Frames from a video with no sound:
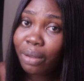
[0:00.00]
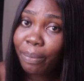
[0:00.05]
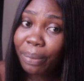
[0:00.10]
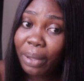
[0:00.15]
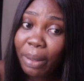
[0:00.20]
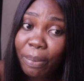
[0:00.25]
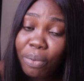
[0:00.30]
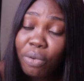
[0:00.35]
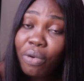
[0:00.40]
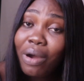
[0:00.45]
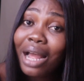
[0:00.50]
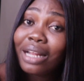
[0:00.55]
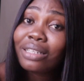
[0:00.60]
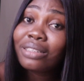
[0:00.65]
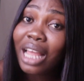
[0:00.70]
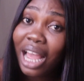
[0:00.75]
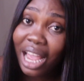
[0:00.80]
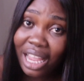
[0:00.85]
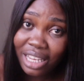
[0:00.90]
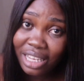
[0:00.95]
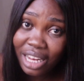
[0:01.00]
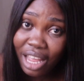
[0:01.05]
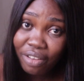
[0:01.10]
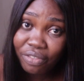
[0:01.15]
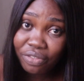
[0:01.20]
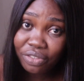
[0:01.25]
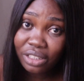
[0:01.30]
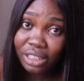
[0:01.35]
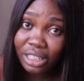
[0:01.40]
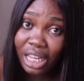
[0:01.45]
People are dying
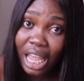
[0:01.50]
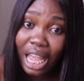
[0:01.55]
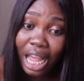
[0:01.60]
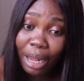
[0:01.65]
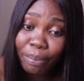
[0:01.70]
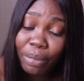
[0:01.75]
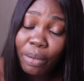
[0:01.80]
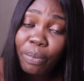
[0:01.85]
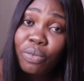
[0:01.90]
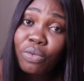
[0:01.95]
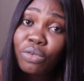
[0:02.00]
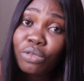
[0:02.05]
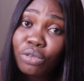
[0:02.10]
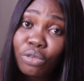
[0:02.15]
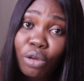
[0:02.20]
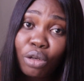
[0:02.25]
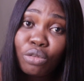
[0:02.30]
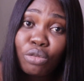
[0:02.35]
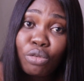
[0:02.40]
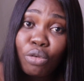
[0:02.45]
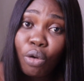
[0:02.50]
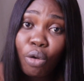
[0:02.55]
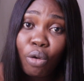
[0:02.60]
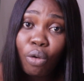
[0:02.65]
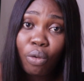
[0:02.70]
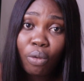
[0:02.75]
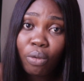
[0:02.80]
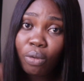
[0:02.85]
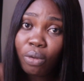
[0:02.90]
every day and people don't know.